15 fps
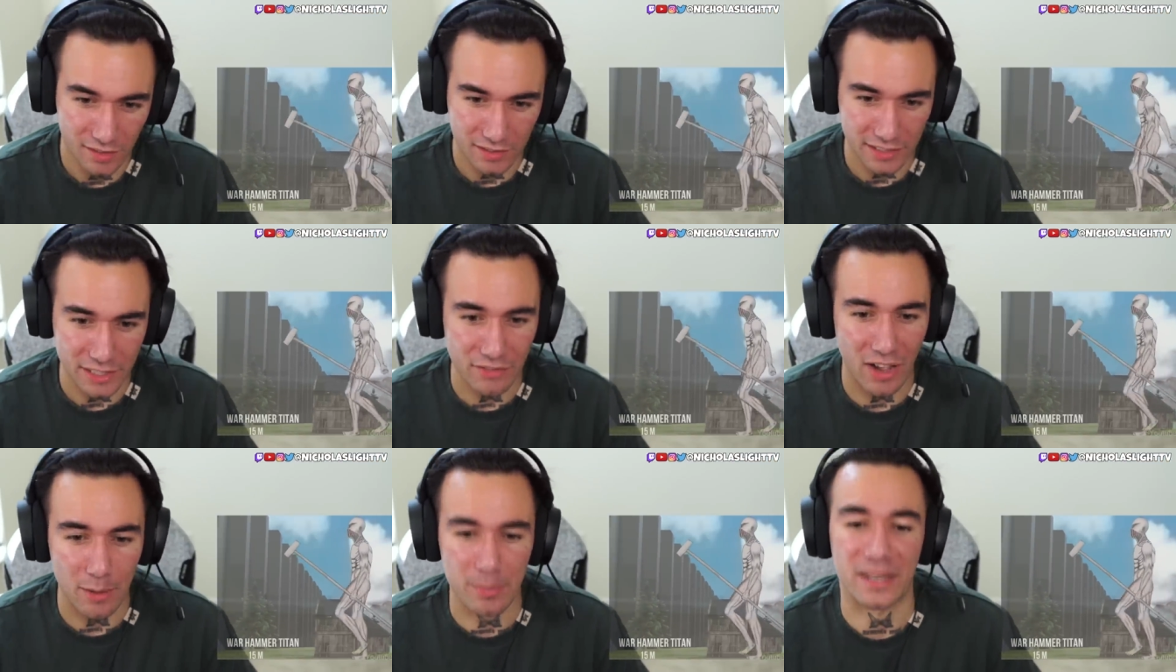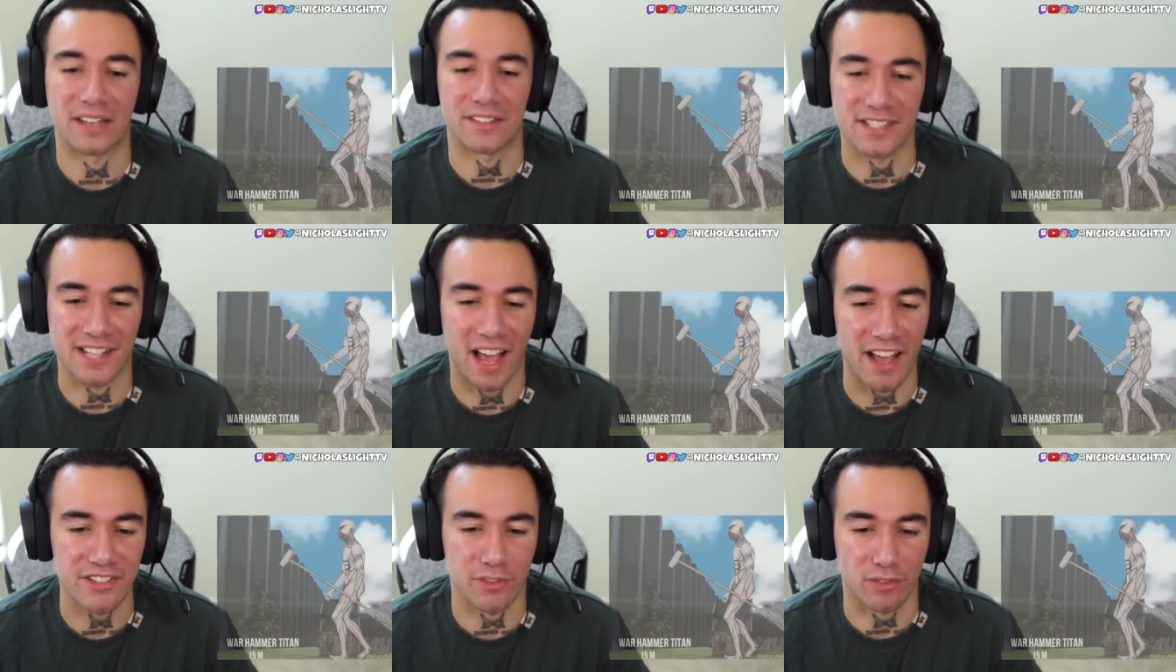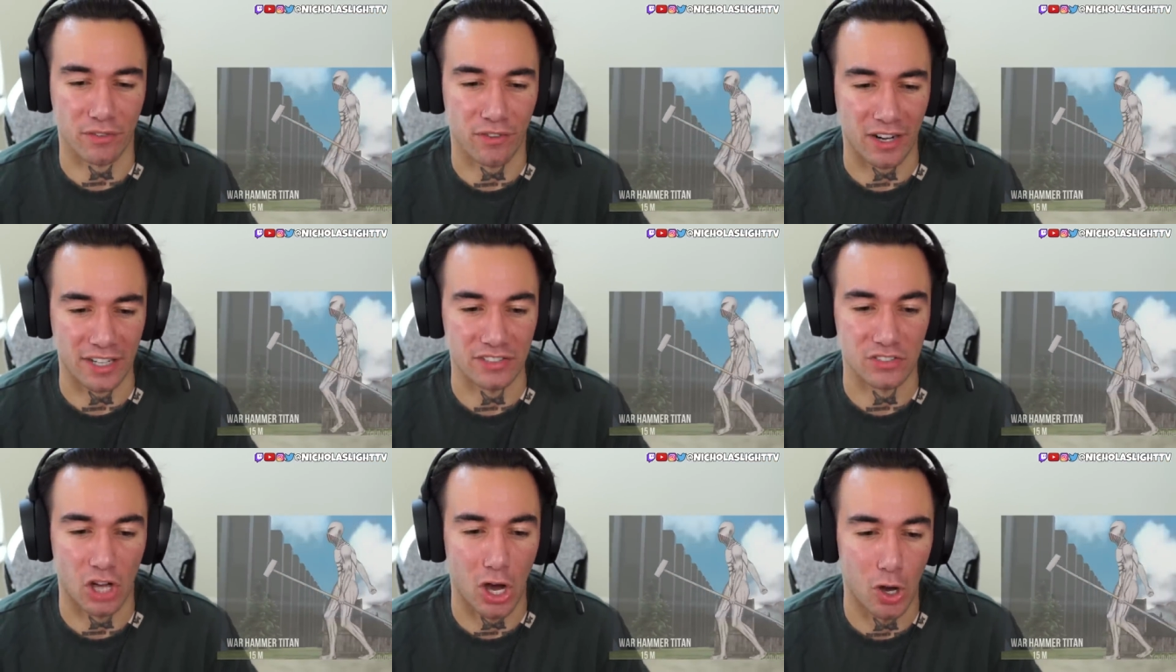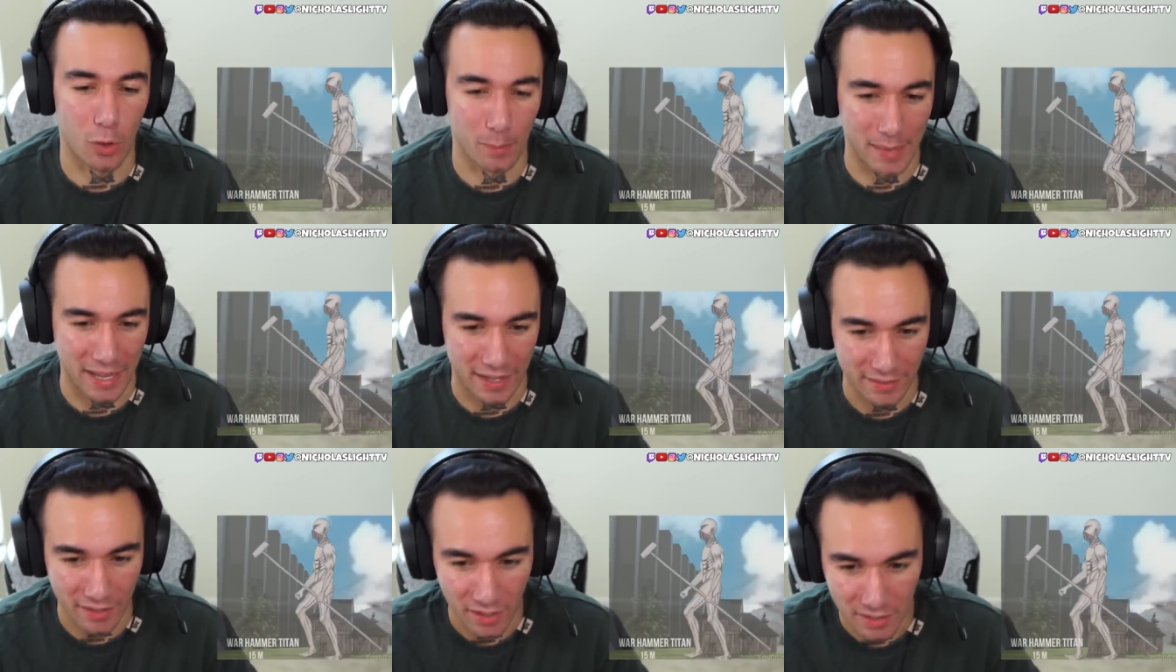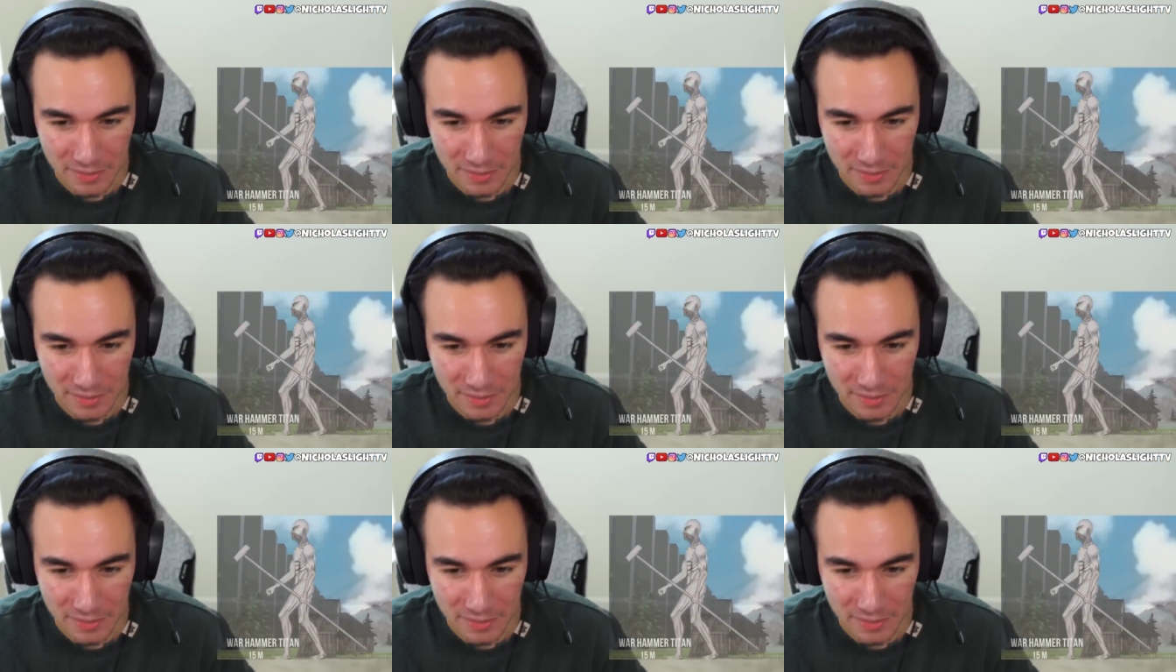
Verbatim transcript: Levi be the size of her fucking toe, man.